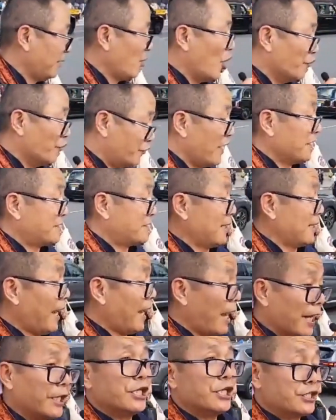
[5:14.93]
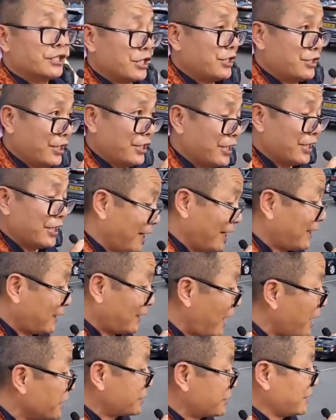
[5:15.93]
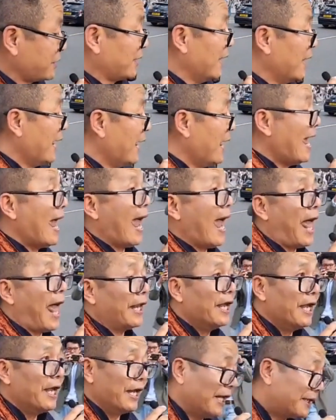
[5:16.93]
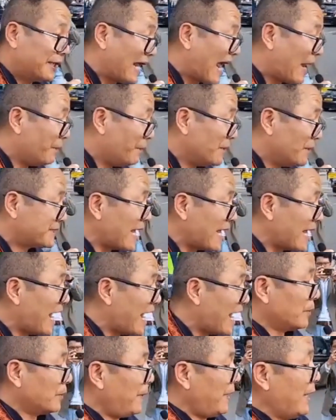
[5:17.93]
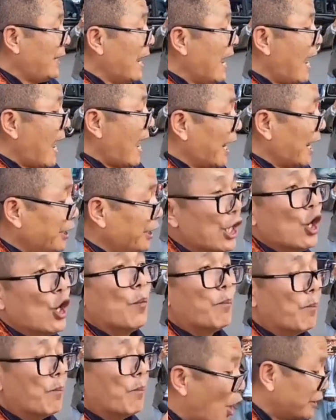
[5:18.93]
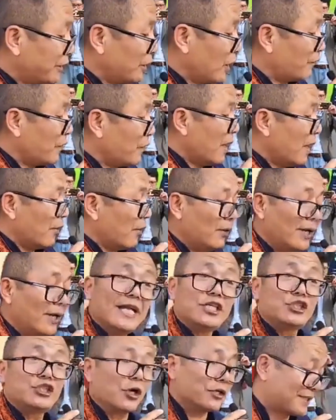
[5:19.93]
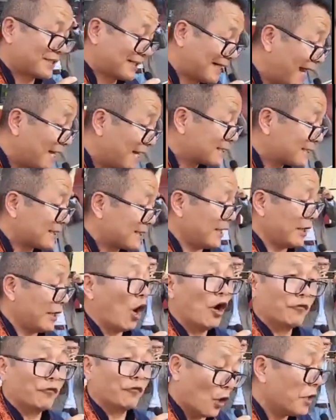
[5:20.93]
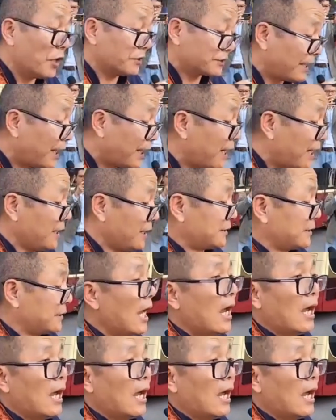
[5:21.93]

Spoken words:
Obviously, it is ethnic cleansing, and it can be said to be a new model of religious cleansing. Of course it is.